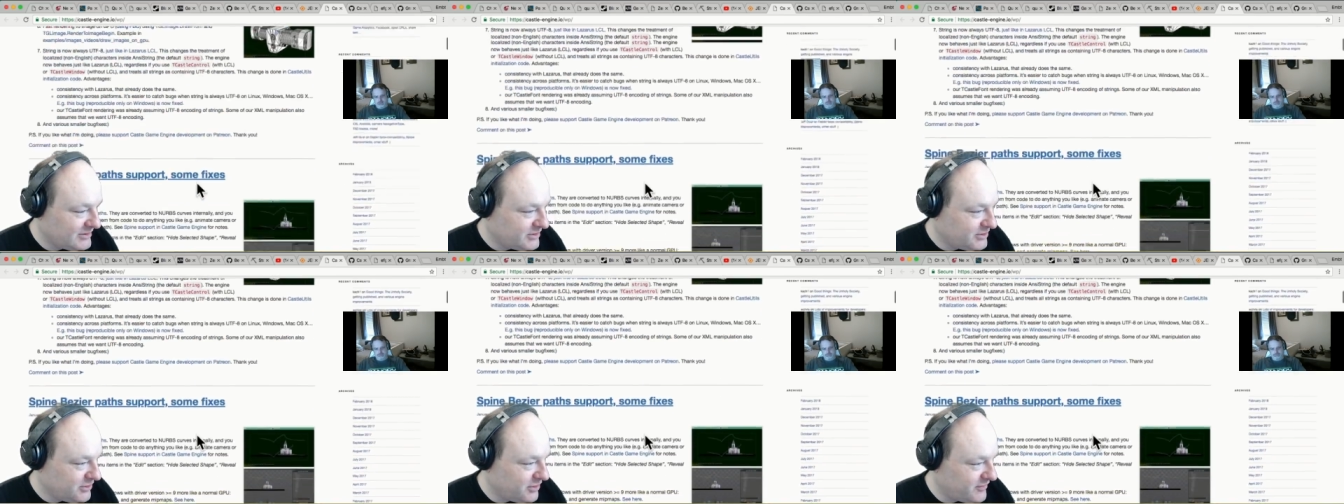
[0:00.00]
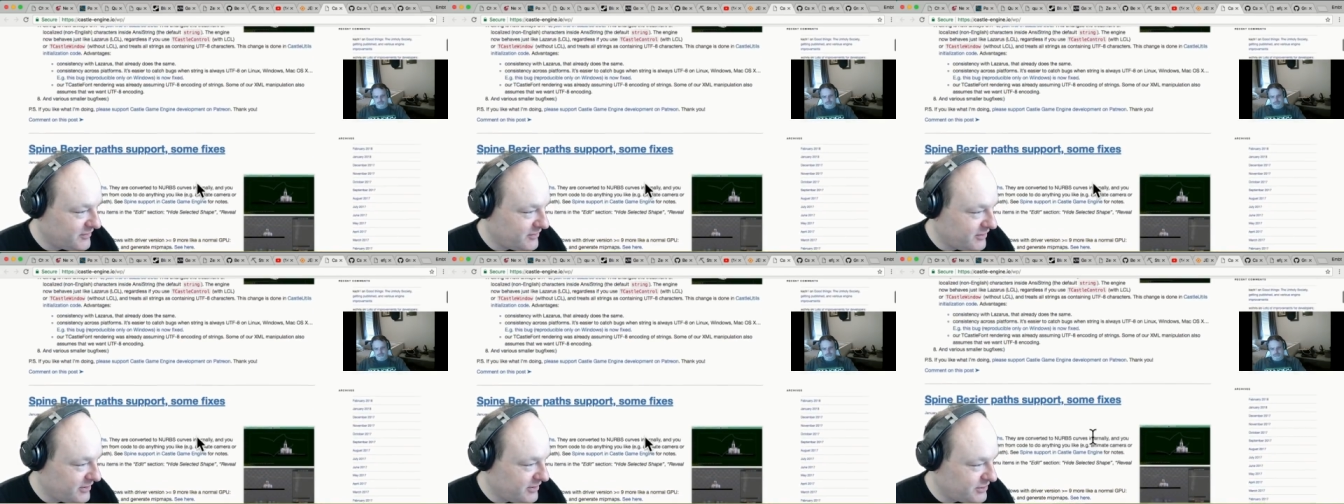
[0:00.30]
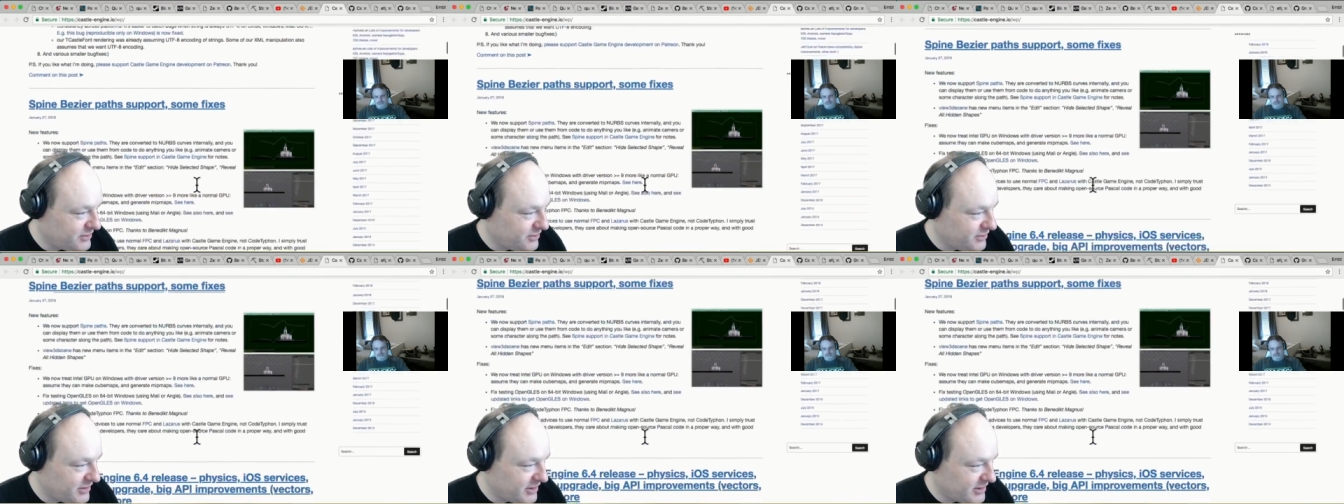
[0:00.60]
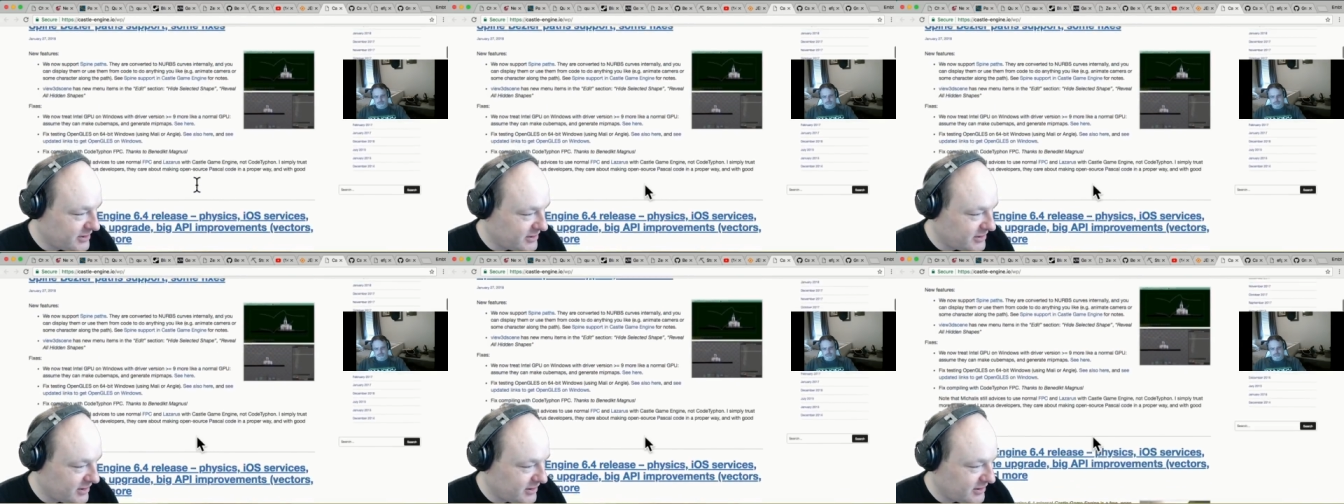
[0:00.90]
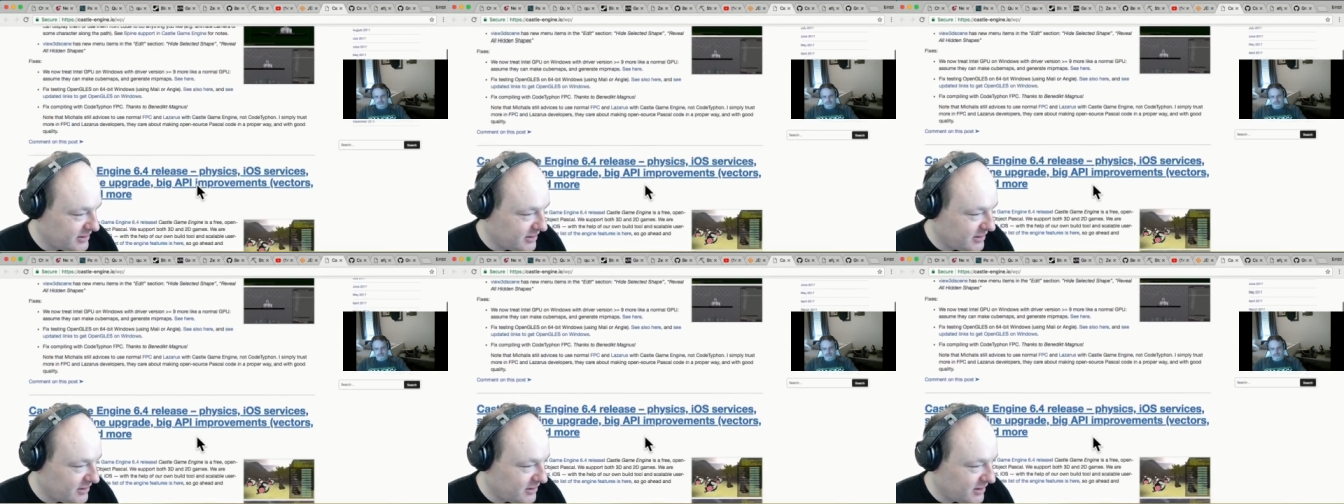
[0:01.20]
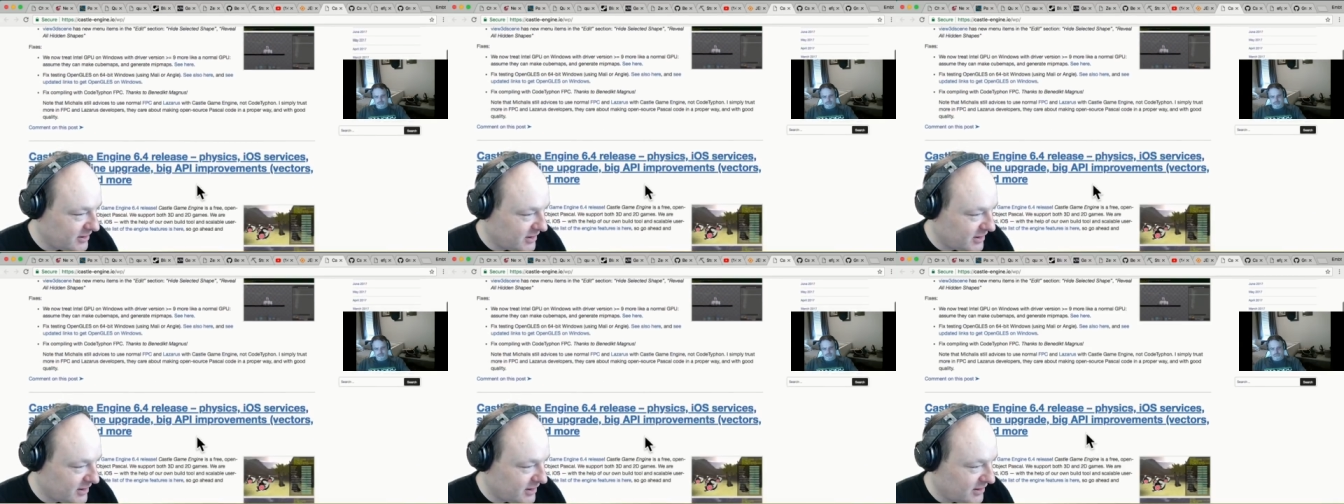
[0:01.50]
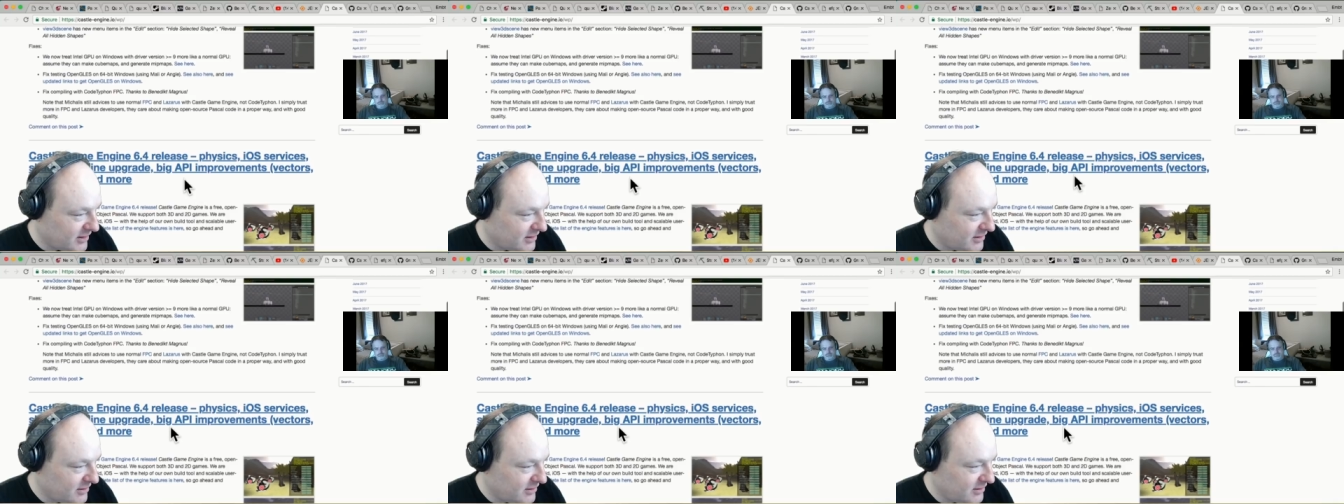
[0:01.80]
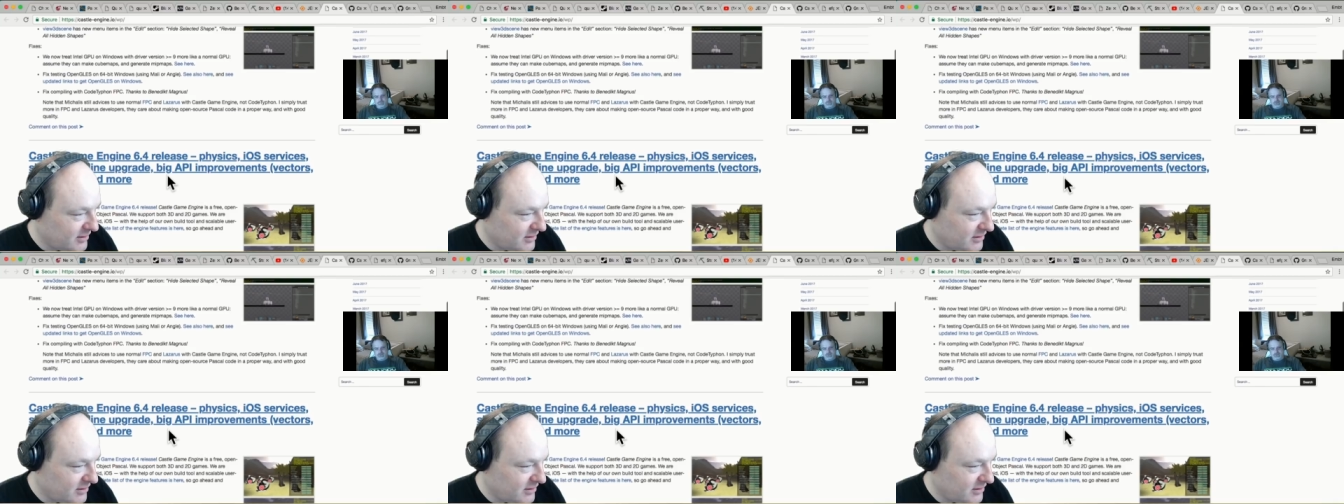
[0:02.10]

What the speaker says: I just noticed in here too, they say the